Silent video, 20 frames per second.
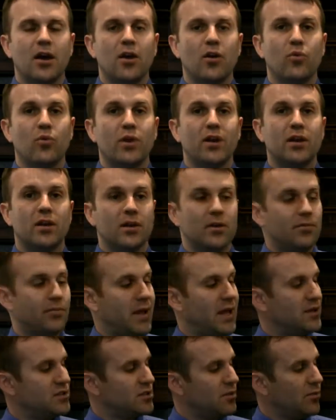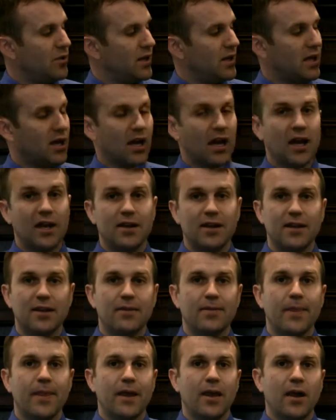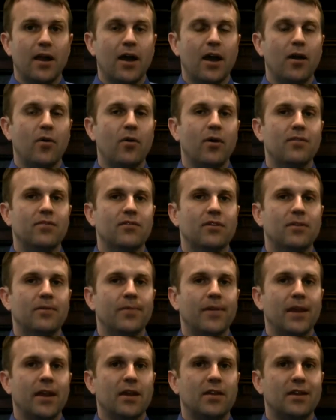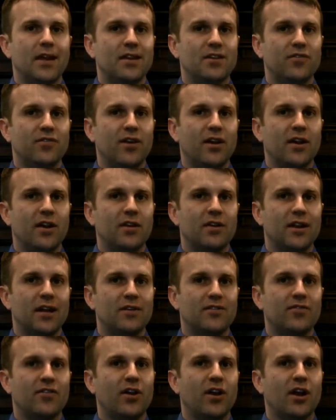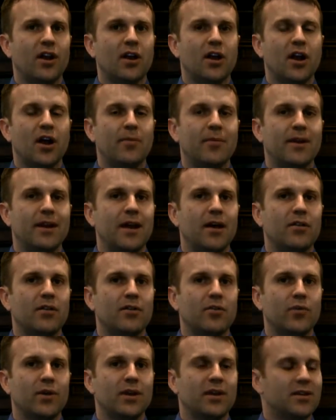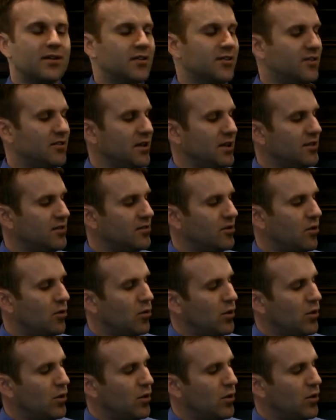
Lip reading: we could make someone incontinent. However, that's very uncommon now that we can see so